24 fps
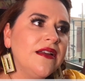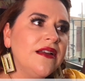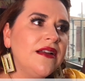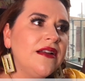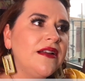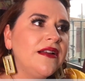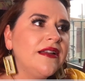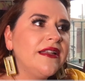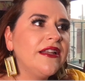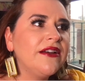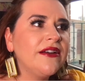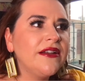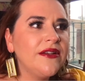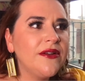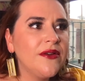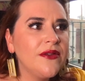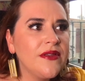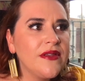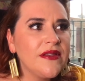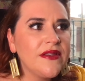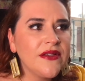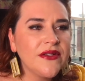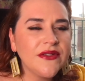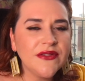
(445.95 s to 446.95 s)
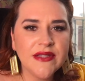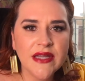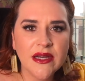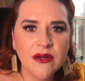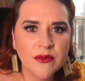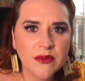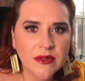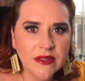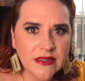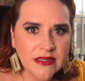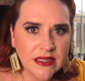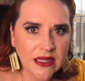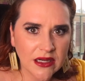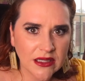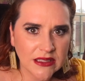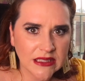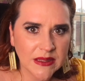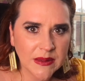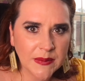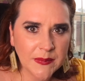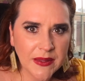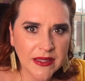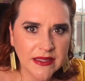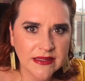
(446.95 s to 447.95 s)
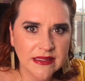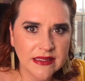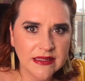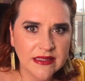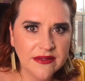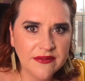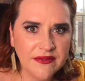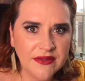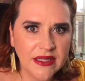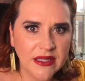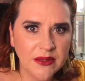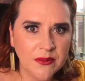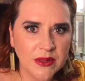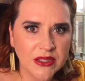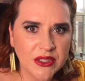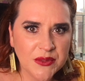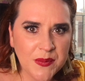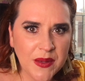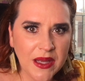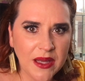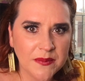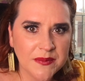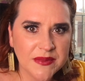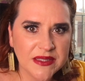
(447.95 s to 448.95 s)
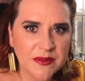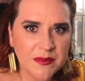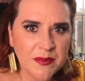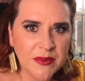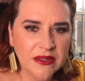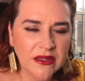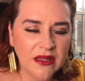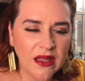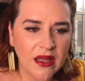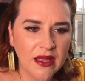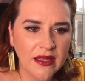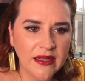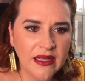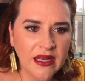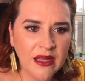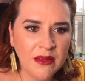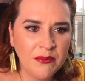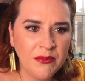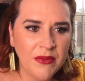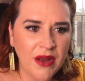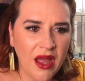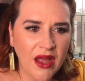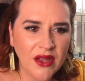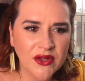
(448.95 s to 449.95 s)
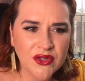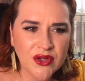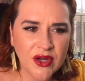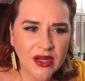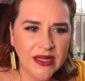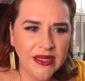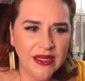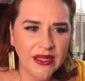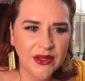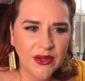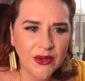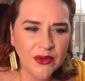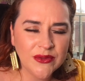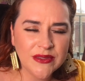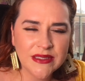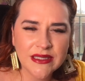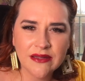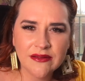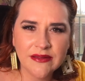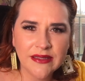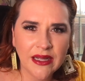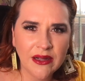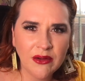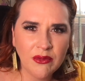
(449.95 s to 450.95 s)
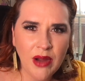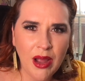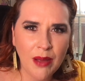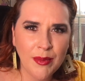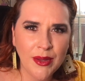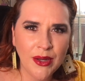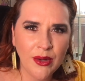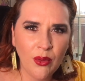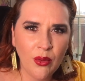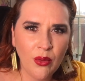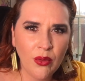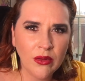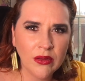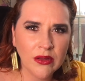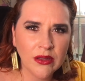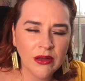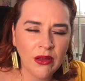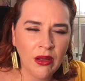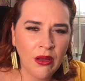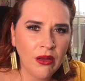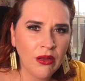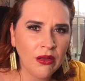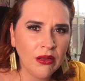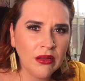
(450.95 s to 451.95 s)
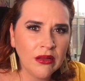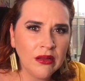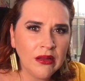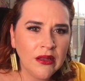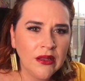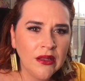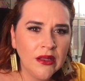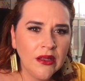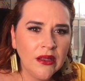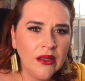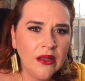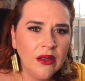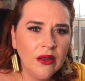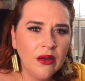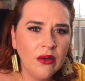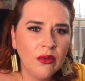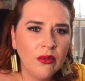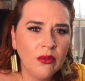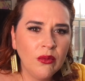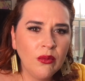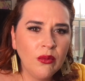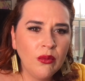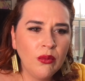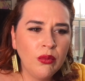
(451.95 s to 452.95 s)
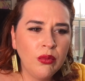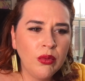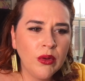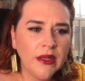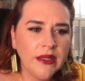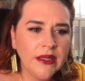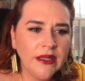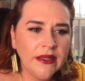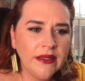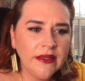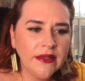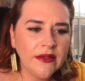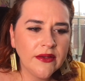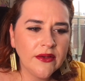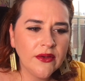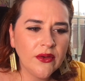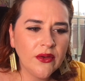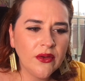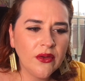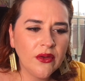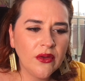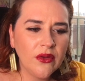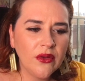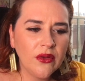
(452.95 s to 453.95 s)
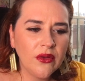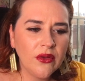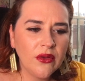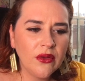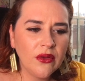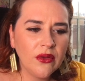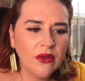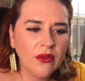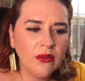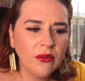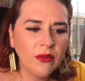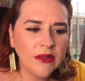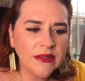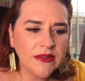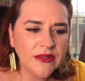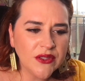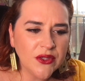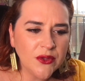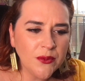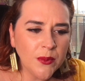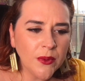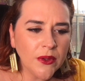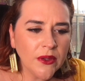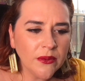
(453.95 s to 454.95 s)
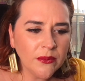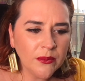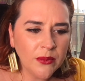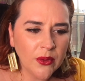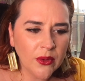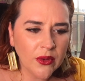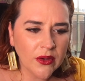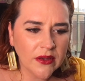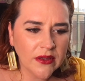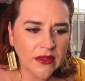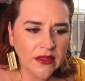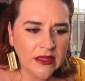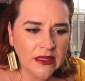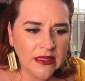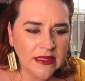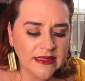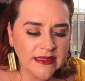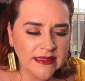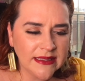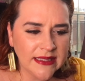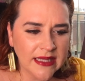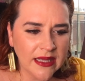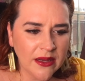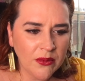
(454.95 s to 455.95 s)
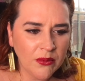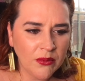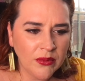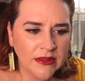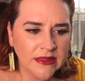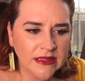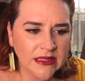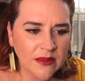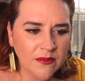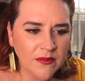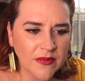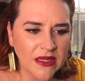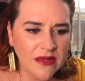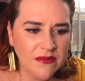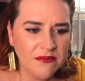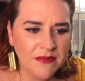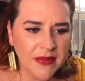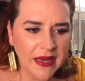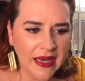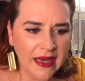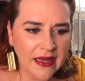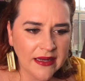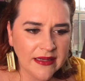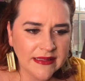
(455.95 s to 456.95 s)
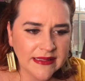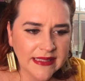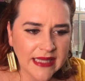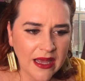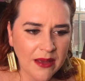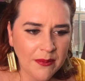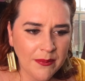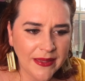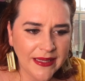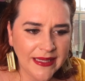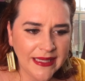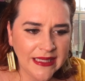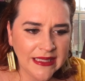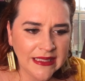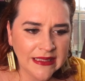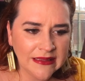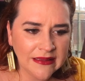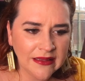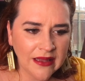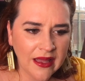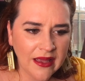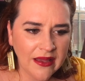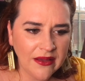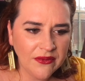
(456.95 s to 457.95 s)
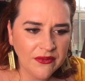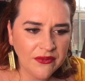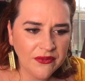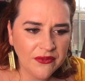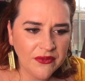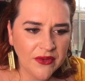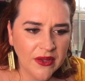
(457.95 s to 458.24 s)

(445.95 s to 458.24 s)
Now, I know that there's that word toxic positivity, which pops up a lot, and I'm not trying to go down that rabbit hole at all. What's super important is that when something bad is happening in life,